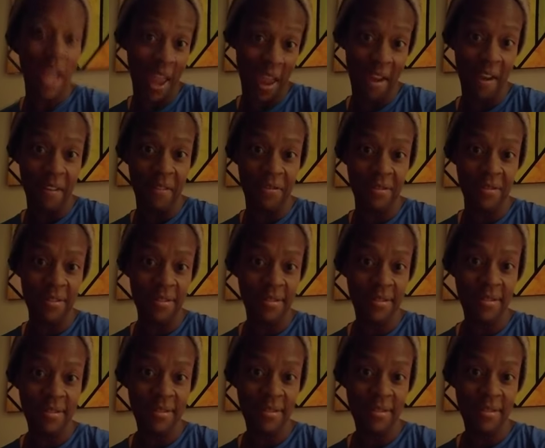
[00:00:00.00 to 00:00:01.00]
have.
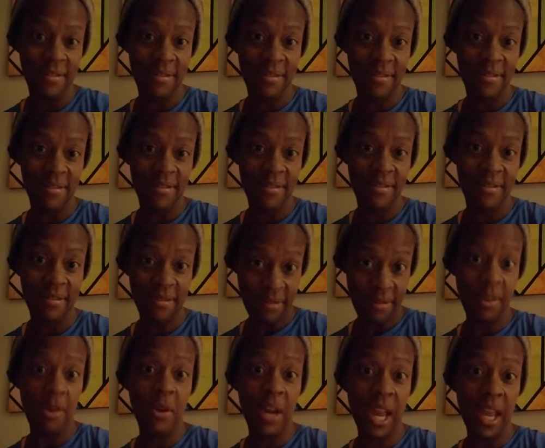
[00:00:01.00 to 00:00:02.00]

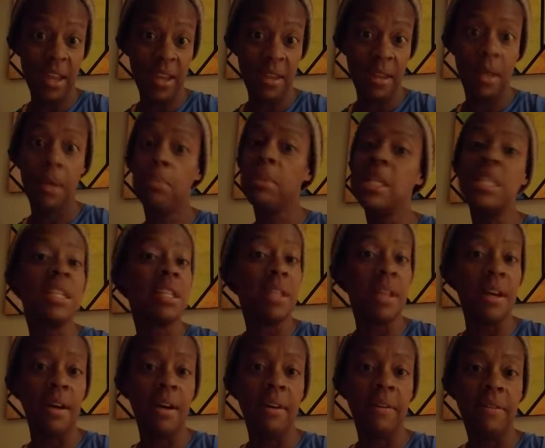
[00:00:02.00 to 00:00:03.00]
Okay? Peace and
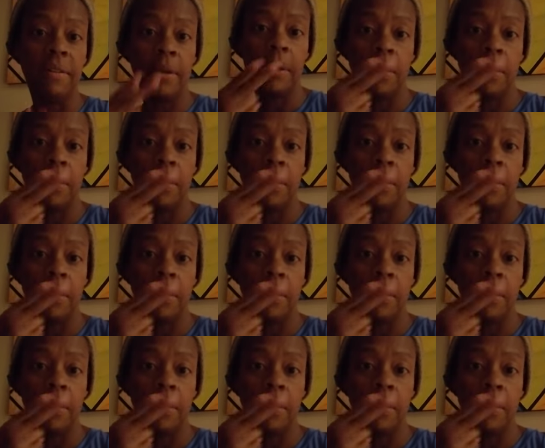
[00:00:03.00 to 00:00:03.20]
love.